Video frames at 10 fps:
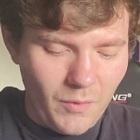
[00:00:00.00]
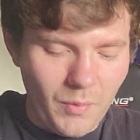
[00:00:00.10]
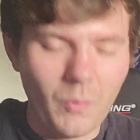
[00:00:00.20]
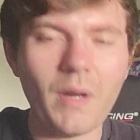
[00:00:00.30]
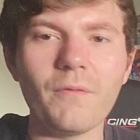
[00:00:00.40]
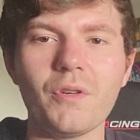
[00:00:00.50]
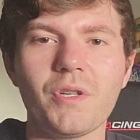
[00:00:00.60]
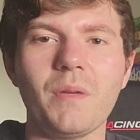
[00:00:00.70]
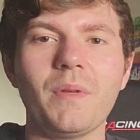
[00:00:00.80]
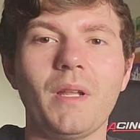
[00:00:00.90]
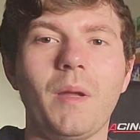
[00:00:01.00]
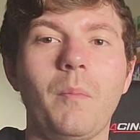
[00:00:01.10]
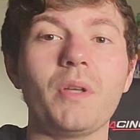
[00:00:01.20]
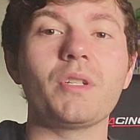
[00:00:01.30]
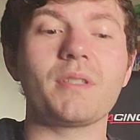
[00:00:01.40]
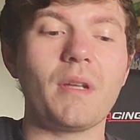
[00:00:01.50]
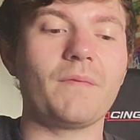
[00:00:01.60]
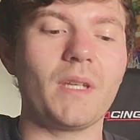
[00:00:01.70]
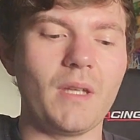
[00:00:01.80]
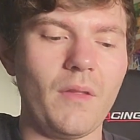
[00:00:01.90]
but whenever you're shipping like a bunch of stuff
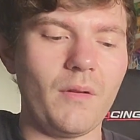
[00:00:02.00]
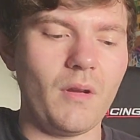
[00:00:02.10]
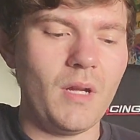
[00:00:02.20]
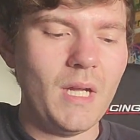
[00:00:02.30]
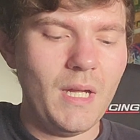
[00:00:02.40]
together,